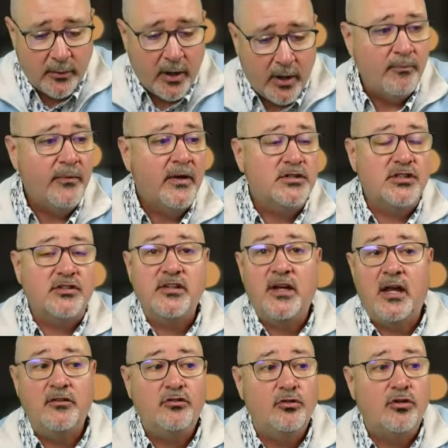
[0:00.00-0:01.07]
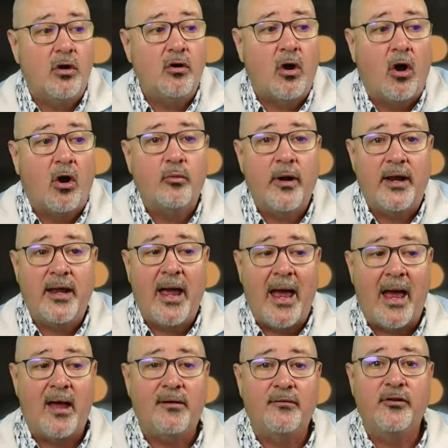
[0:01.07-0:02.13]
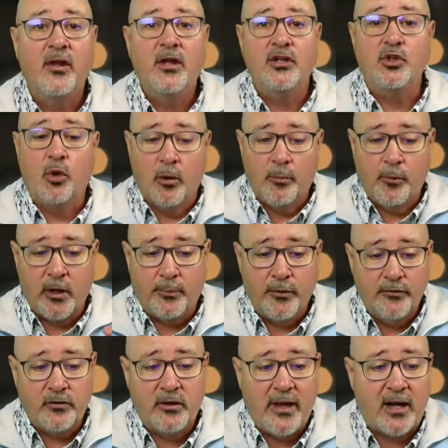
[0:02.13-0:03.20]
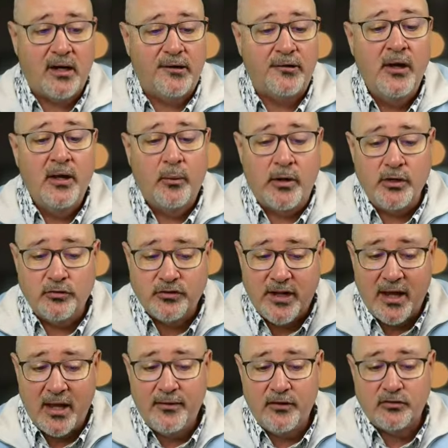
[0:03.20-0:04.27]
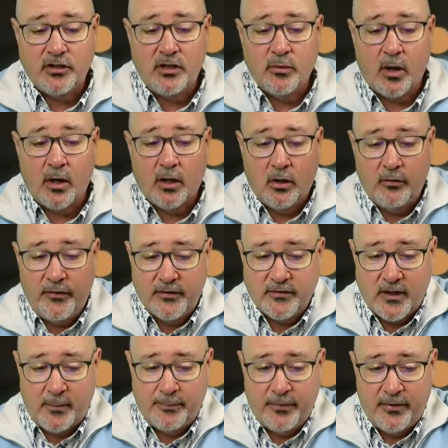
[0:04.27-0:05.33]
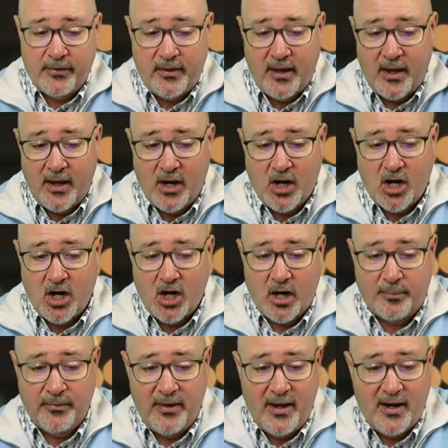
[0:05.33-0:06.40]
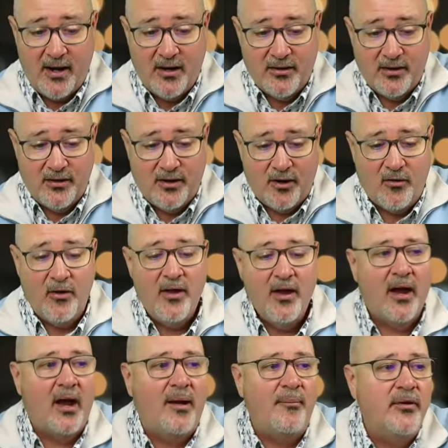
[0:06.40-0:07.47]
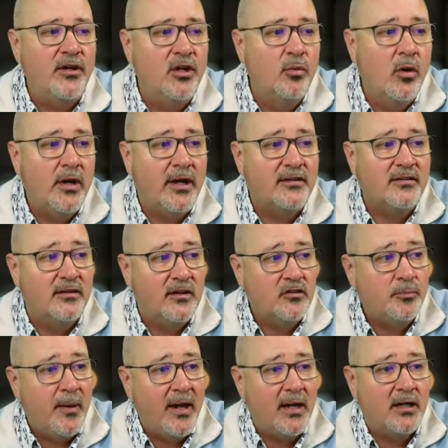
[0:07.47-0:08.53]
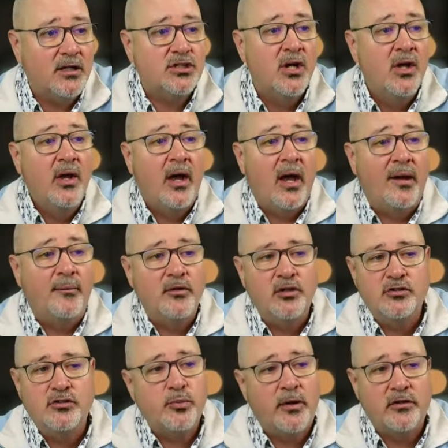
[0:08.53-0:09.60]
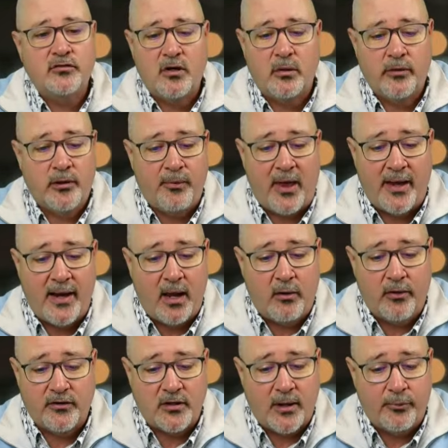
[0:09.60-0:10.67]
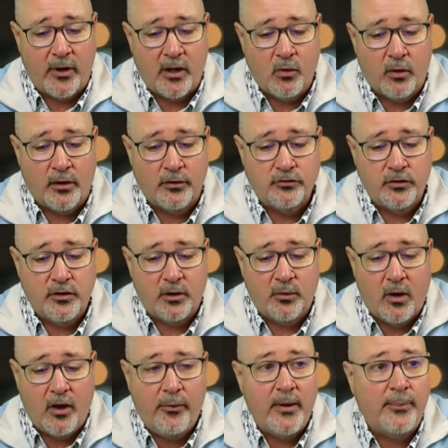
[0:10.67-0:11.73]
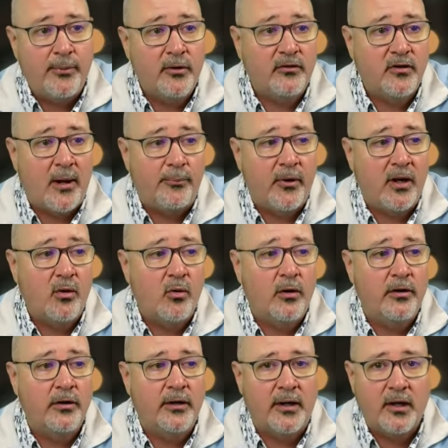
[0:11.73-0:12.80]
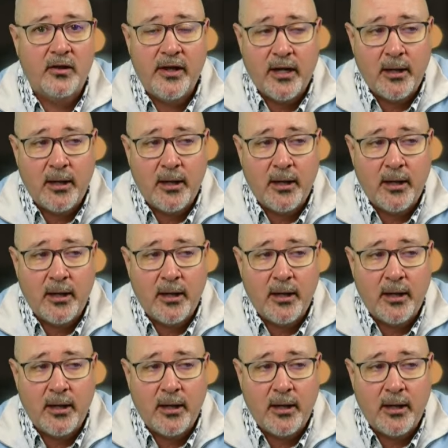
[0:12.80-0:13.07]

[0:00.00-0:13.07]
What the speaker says: we go. Just in case you don't already have your pre-approval letter, when you scan this QR code that's up there, there you go. You will get to this page. You just want to start with apply now in the top right corner. So you're going to go all the way up here to the top right corner. You're going to click